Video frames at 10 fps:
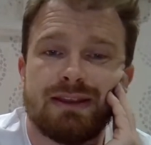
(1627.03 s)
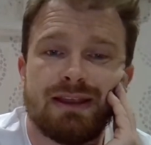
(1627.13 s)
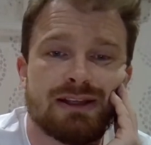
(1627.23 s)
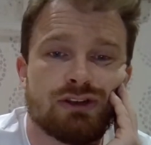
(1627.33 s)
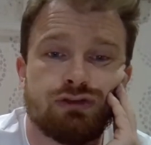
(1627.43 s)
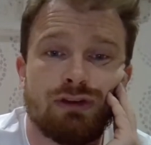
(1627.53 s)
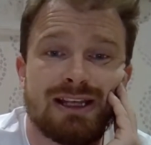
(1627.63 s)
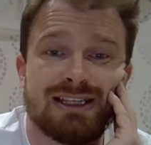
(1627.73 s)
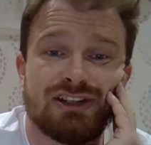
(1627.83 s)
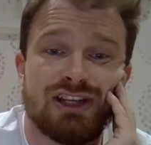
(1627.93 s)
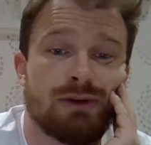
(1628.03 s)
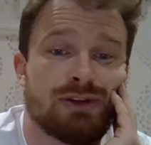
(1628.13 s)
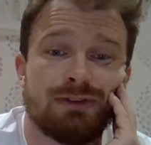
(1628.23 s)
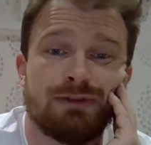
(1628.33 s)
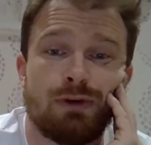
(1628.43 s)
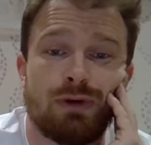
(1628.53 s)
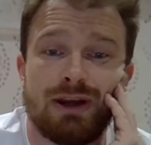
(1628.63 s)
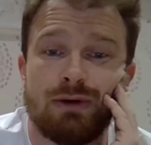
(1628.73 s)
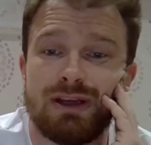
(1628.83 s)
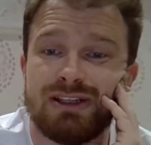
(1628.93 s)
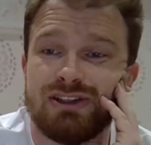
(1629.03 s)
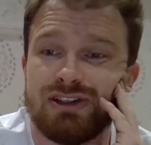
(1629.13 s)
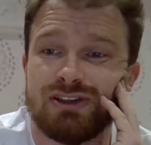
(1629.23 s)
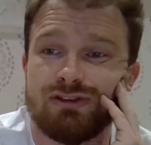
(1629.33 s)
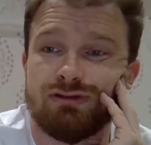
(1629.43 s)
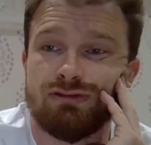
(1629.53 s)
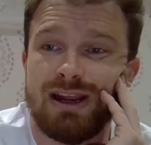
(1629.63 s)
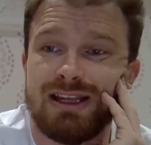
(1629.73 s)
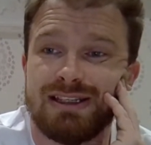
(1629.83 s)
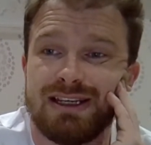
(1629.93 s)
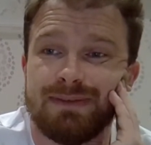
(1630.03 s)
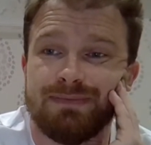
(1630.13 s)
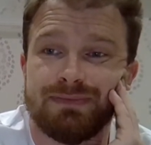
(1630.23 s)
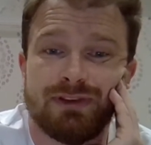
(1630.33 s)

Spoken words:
That's crazy. Chelsea are 4-0. It's just crazy.